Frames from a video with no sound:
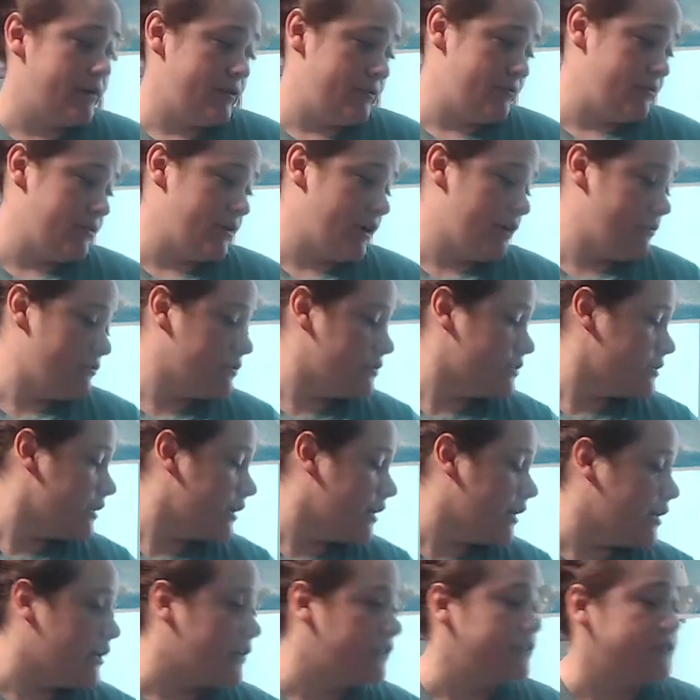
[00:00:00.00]
When I was
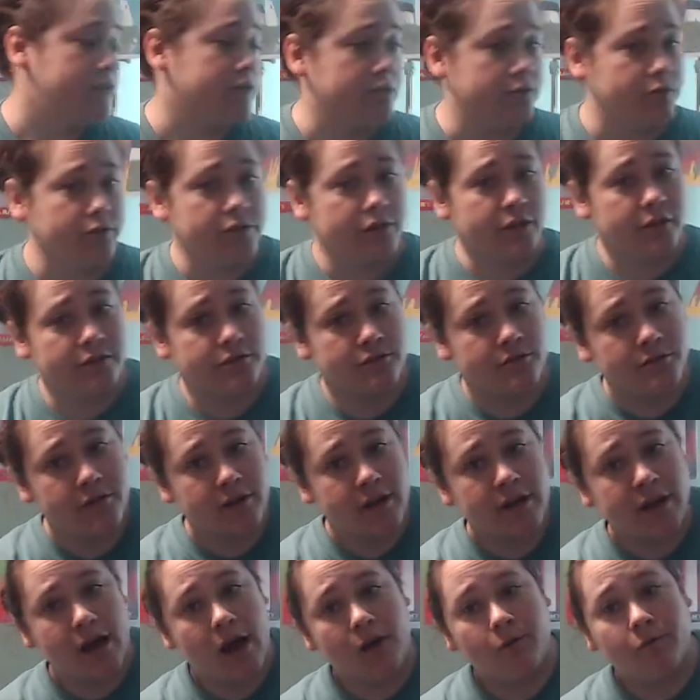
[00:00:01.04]
at school
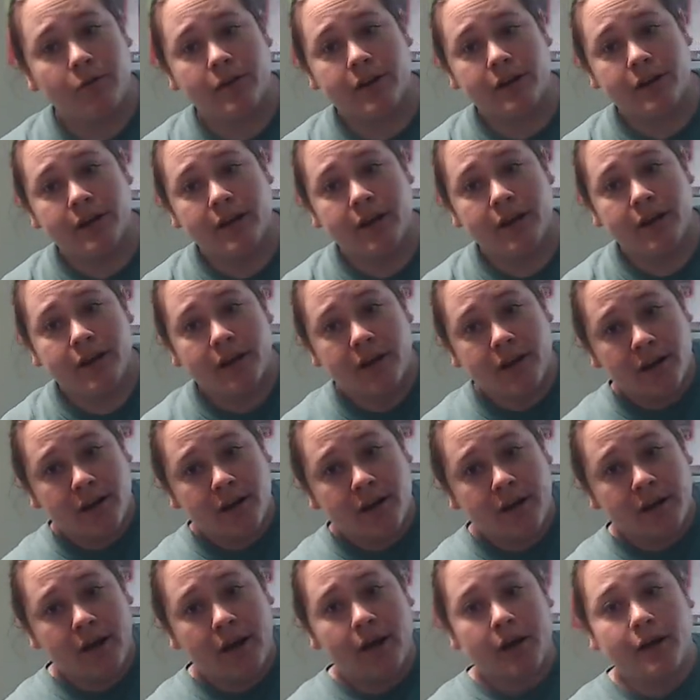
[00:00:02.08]
yesterday, I went ahead
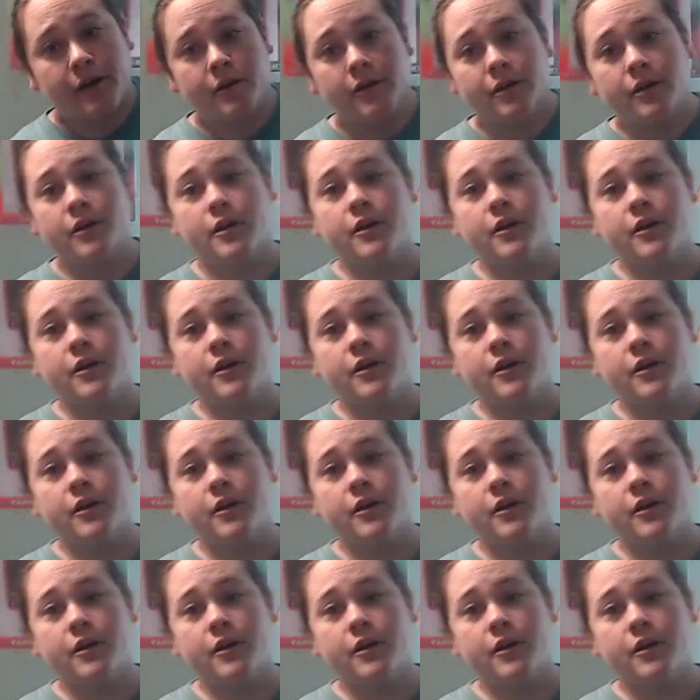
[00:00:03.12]
and got